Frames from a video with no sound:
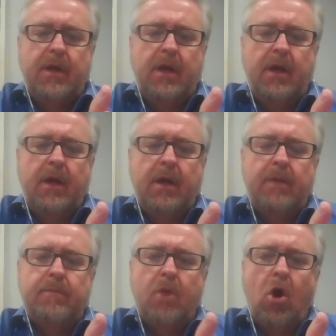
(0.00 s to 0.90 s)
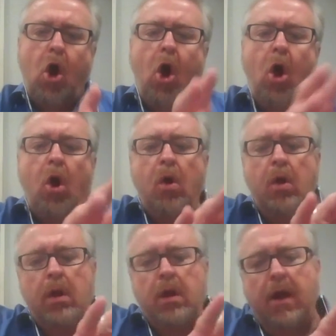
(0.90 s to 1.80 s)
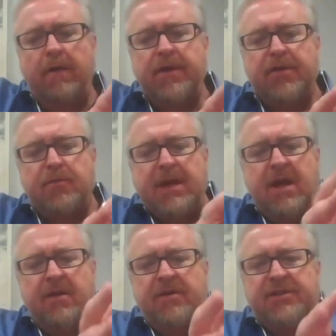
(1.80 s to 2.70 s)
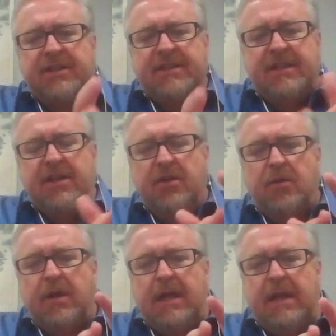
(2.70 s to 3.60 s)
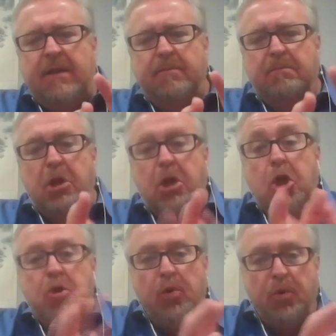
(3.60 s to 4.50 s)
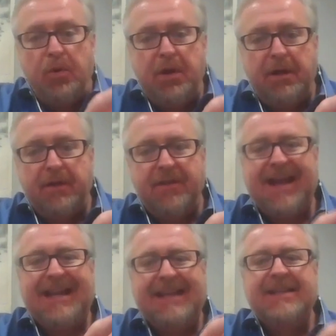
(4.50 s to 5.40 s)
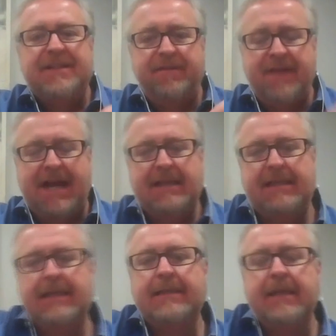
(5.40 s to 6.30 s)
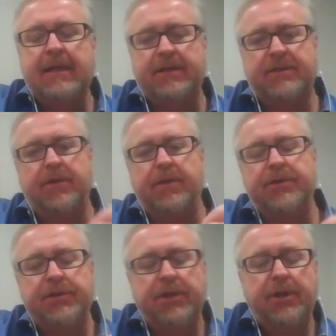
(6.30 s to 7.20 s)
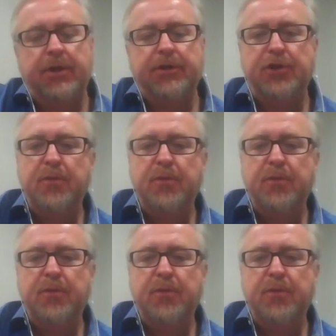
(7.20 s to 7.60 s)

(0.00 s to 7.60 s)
all of the 360-degree balloon that is, in fact, the antenna. So there's two